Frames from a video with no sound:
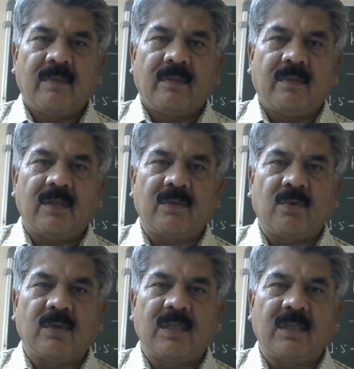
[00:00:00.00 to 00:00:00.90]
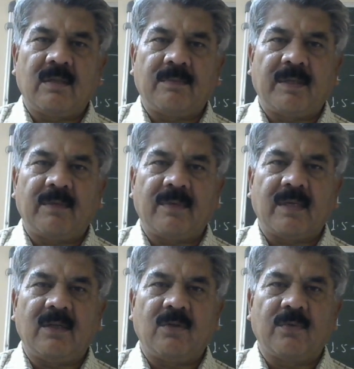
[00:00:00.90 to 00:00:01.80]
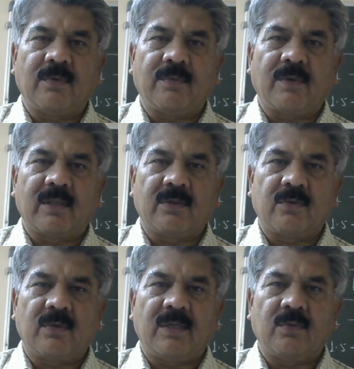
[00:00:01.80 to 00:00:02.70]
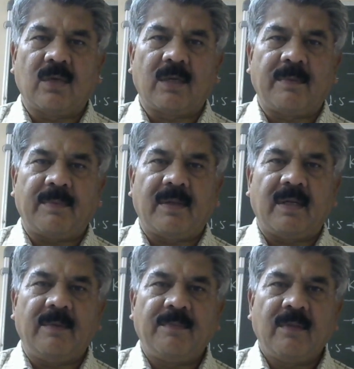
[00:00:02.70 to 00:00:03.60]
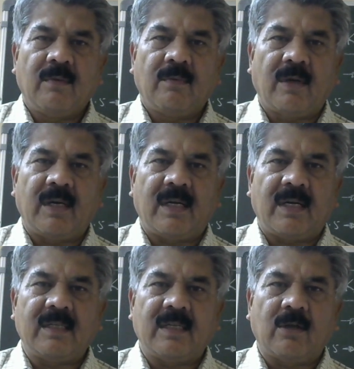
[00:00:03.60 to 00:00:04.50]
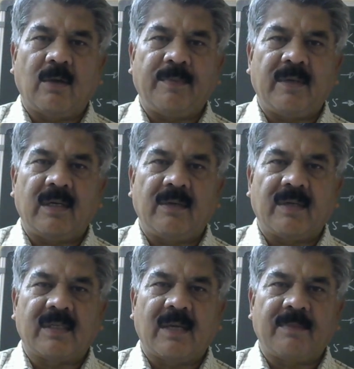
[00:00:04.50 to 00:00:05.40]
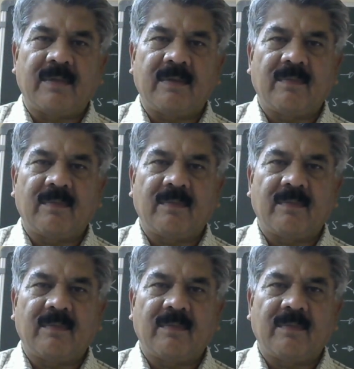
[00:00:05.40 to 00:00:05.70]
This course is specifically useful for the students who are preparing for entrance and competitive exams.